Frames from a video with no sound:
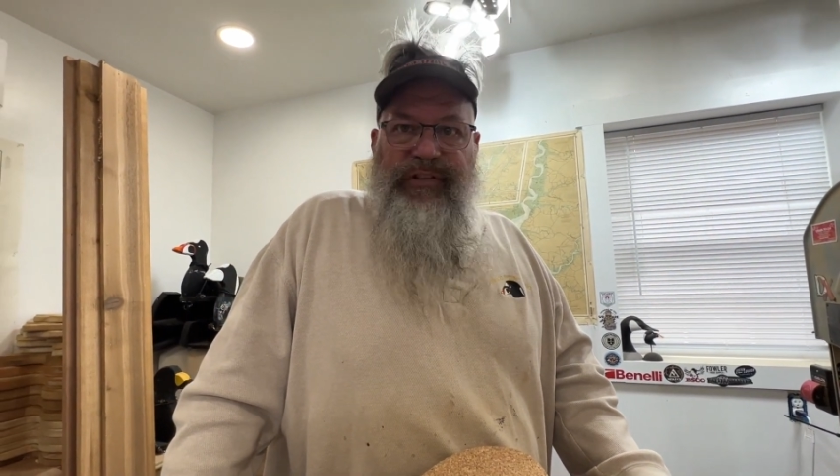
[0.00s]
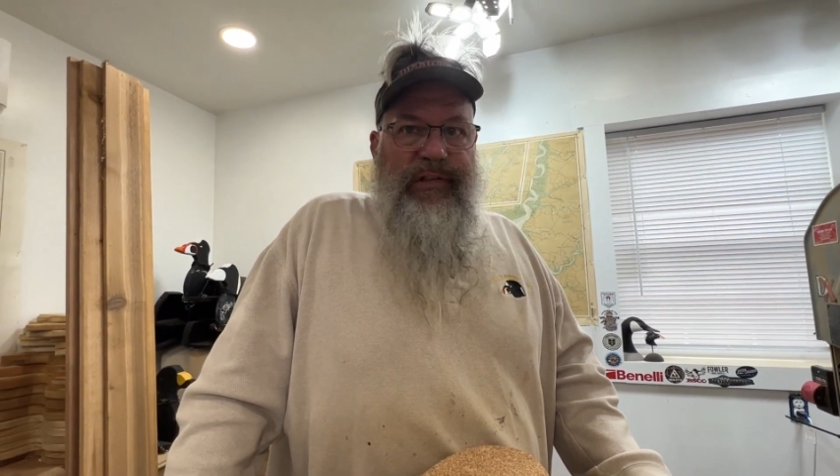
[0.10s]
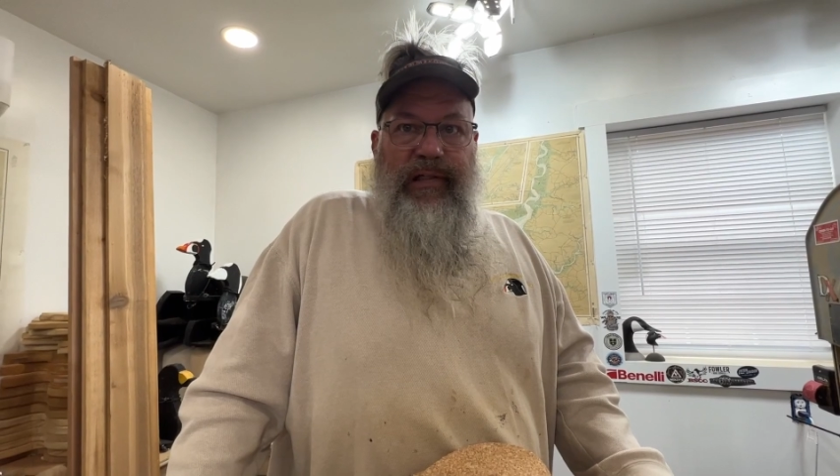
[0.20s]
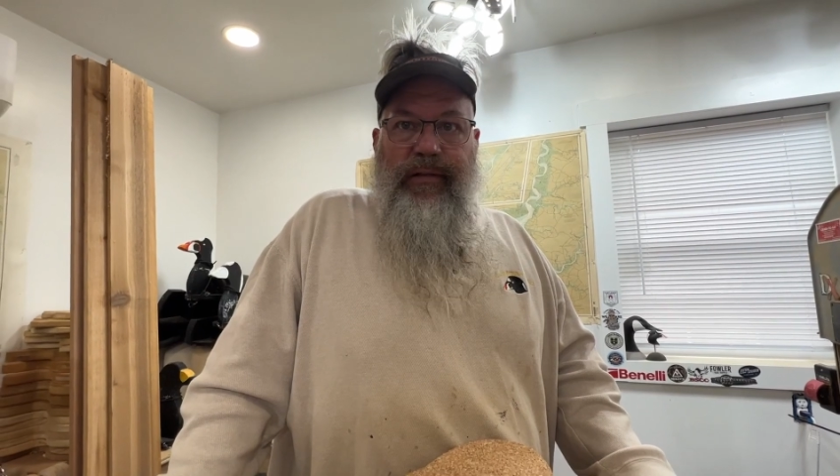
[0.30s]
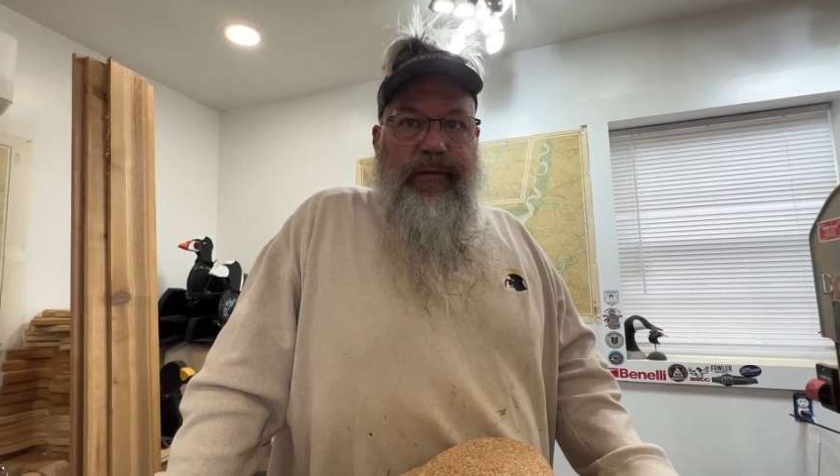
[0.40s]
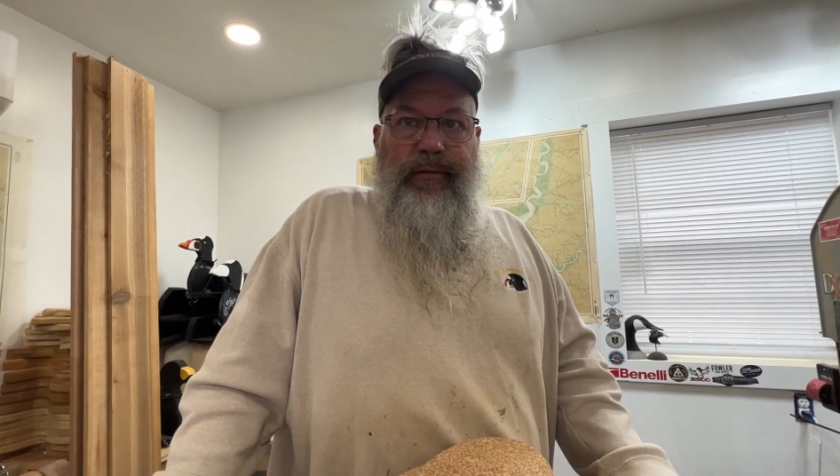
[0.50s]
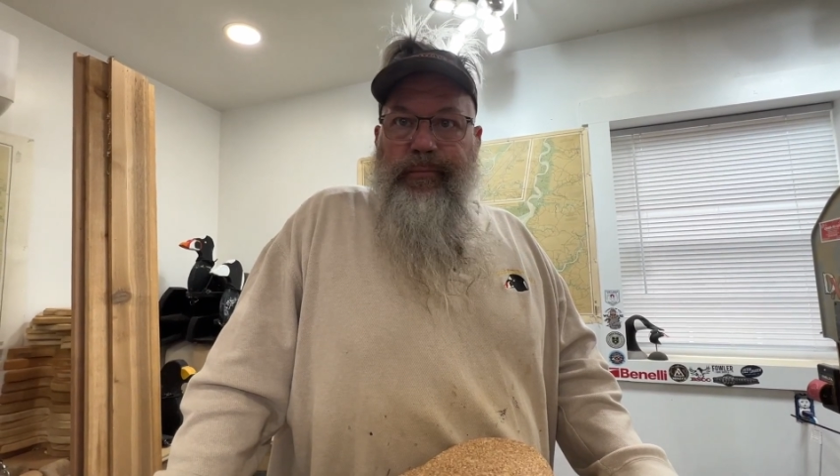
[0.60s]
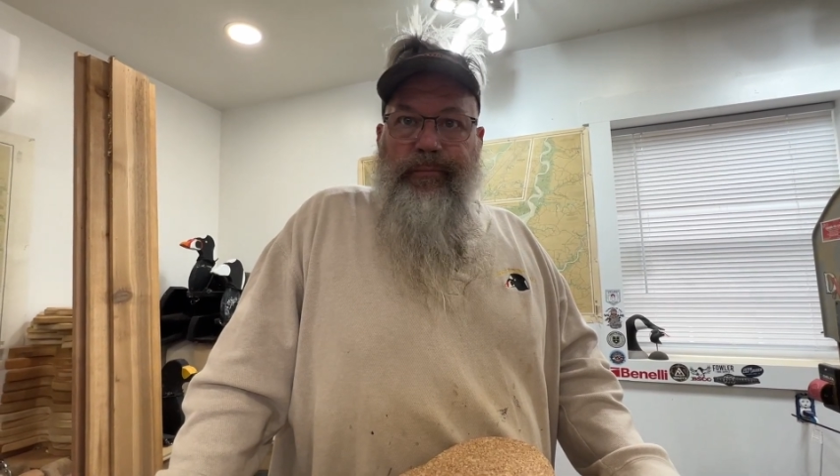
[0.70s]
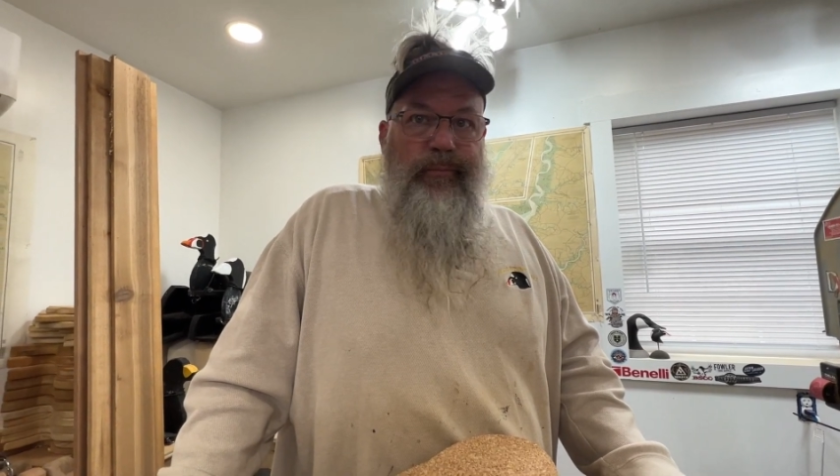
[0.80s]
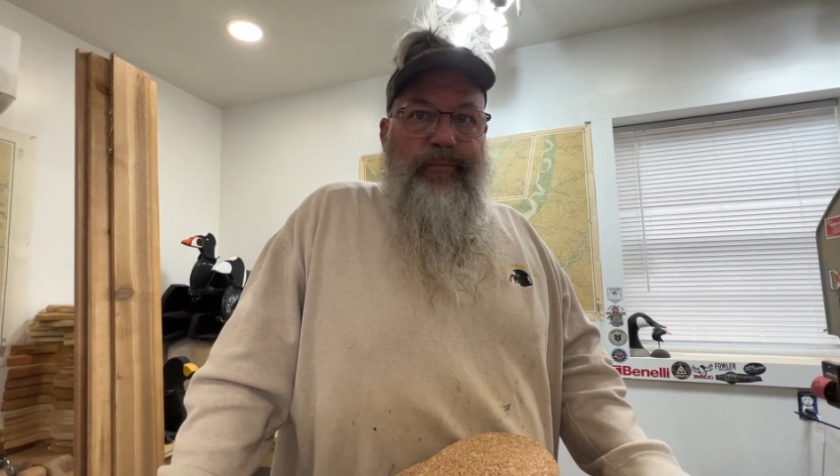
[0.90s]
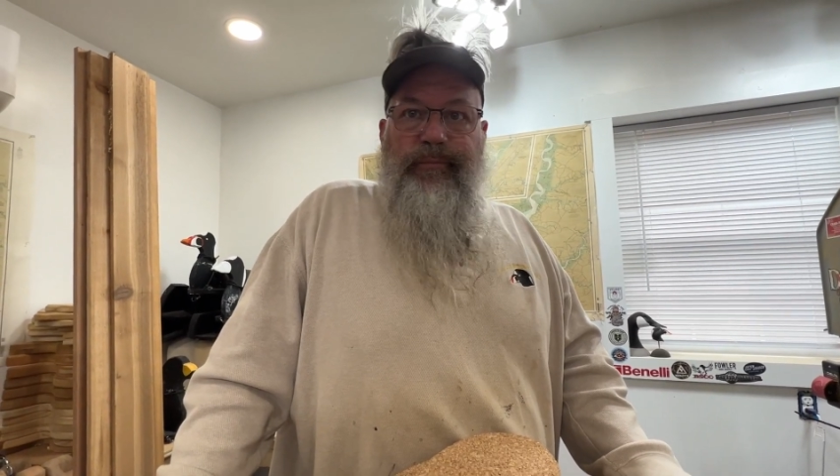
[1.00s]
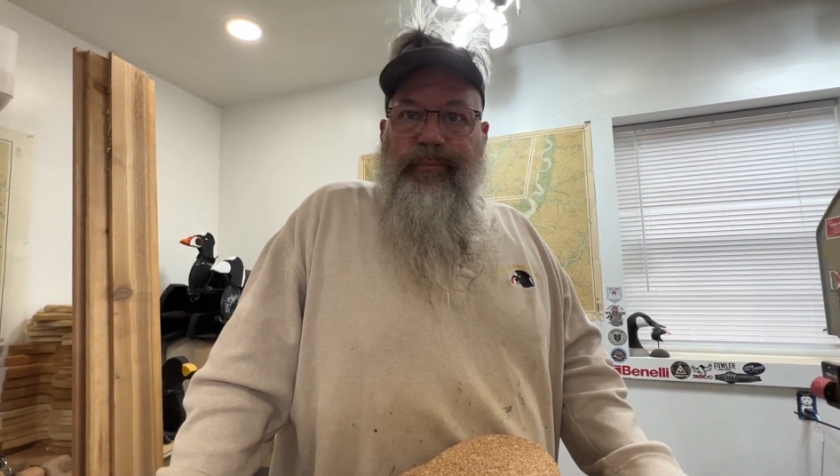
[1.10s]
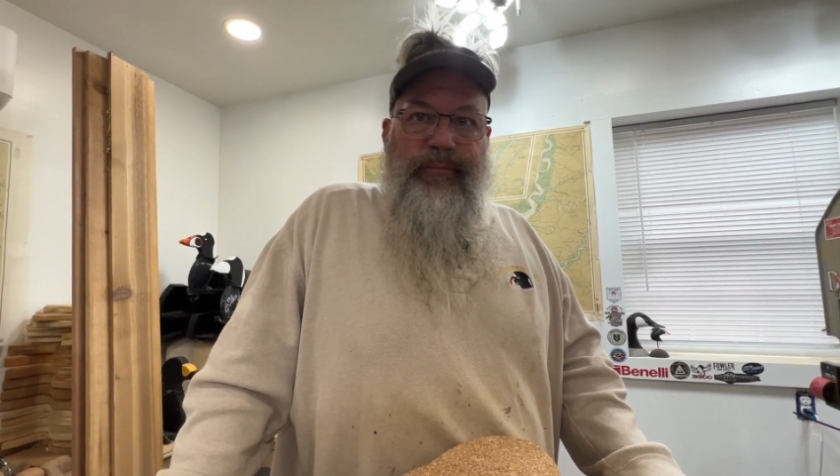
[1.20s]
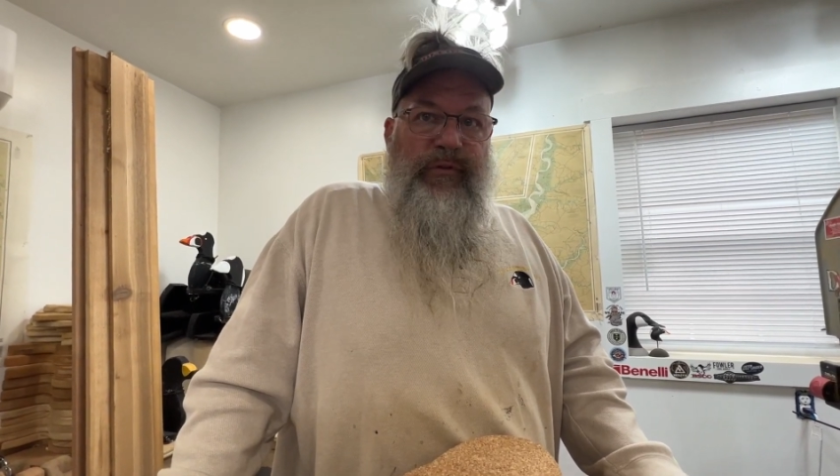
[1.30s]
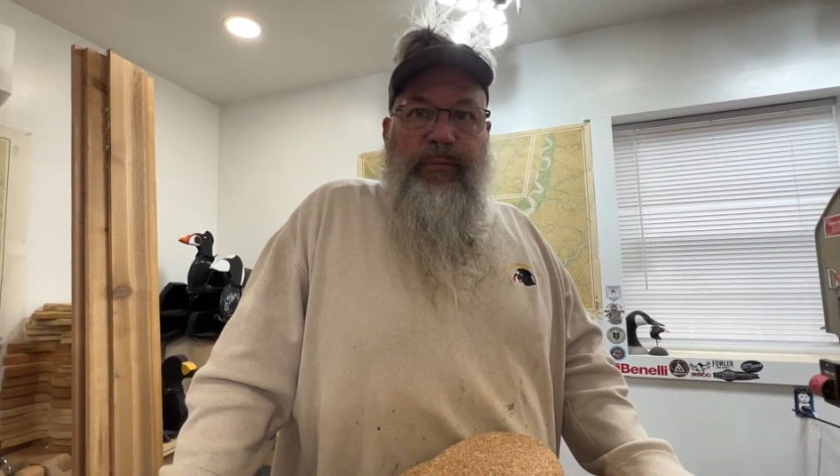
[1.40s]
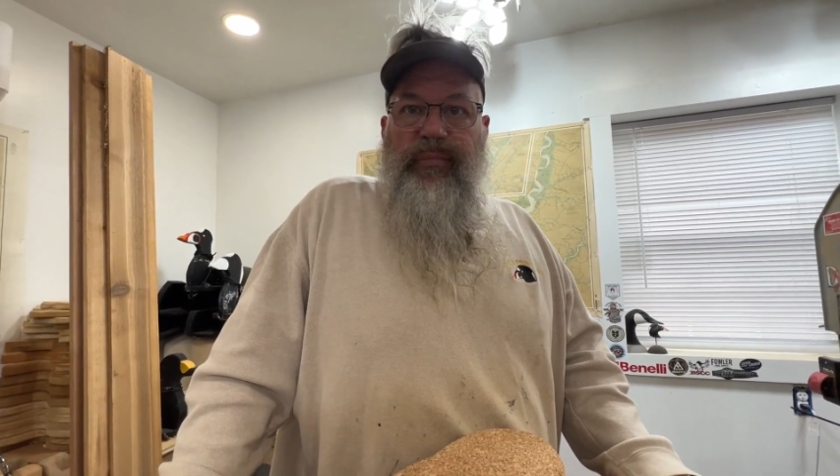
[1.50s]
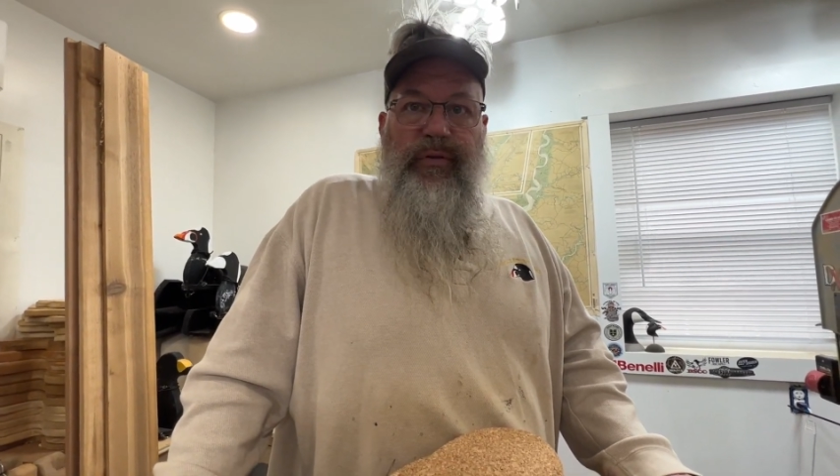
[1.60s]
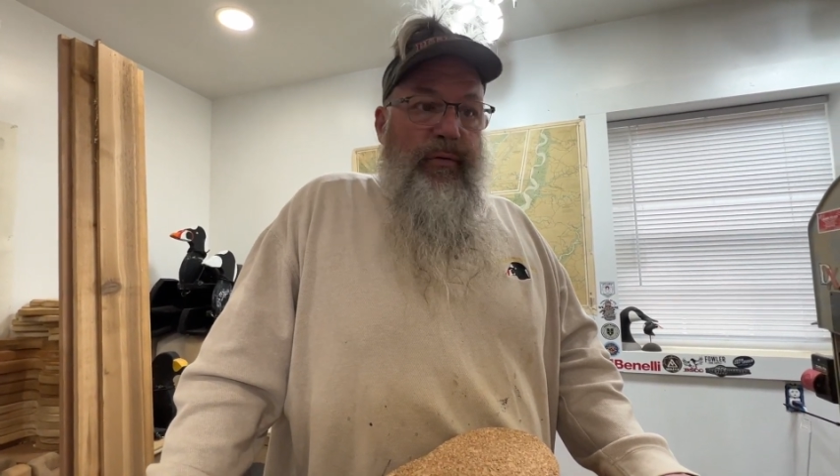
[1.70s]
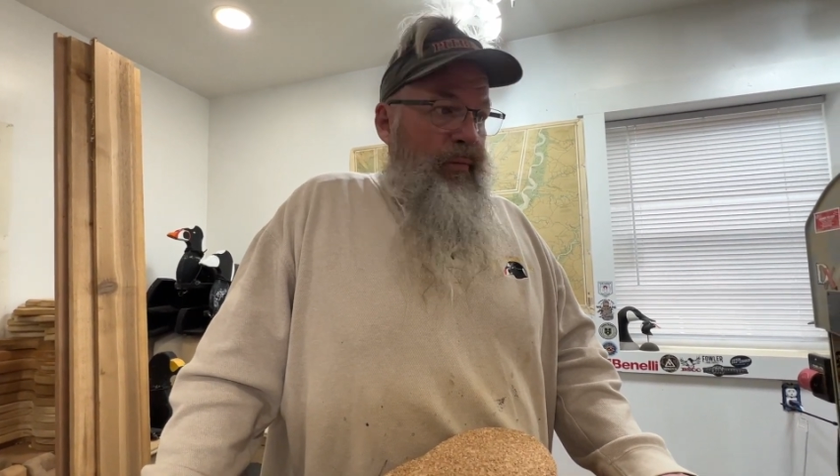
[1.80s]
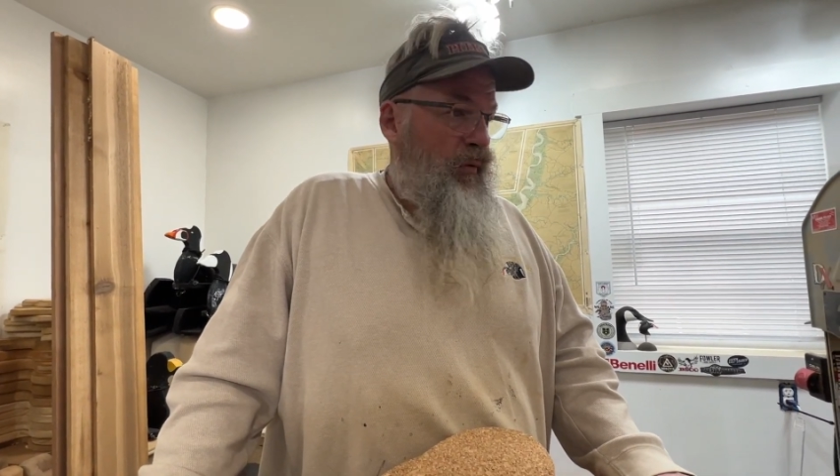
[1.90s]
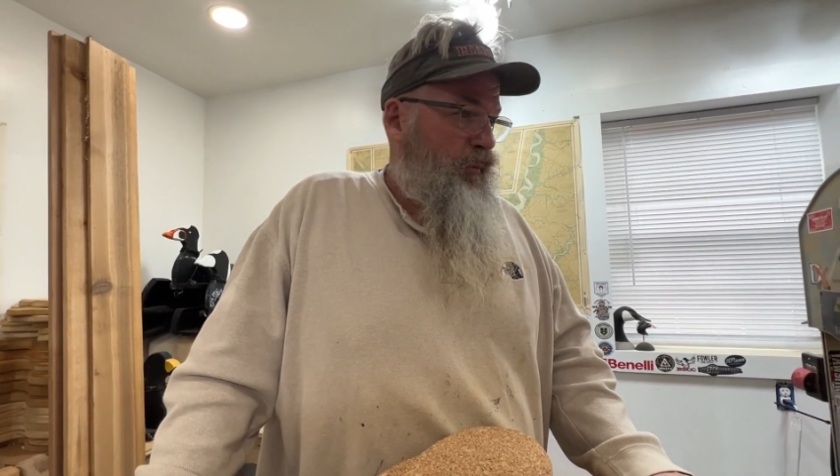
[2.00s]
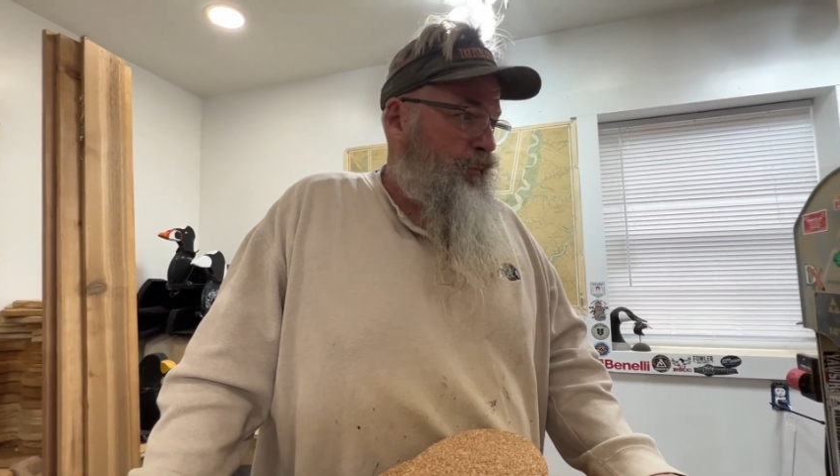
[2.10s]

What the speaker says: Just lots of pushing through.